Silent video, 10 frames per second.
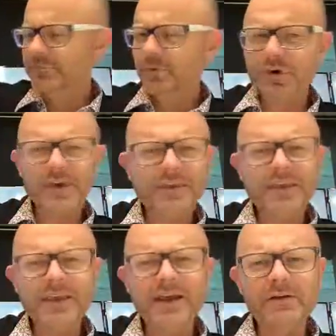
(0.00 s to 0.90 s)
boy,
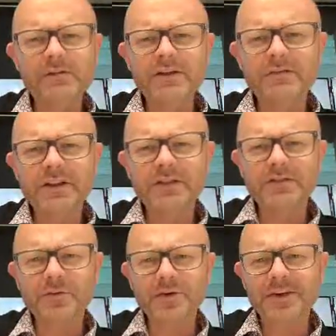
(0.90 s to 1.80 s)
the old gorilla
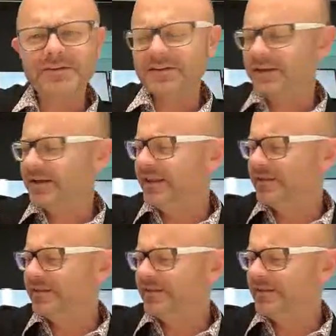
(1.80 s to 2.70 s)
story yesterday,
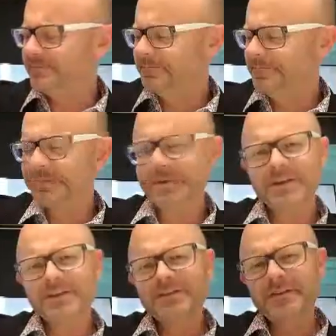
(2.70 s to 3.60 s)
that
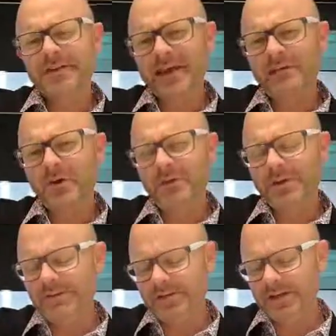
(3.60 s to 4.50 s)
certainly gained
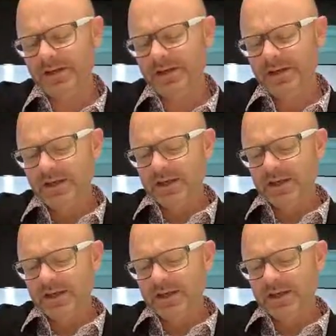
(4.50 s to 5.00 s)
momentum, didn't it?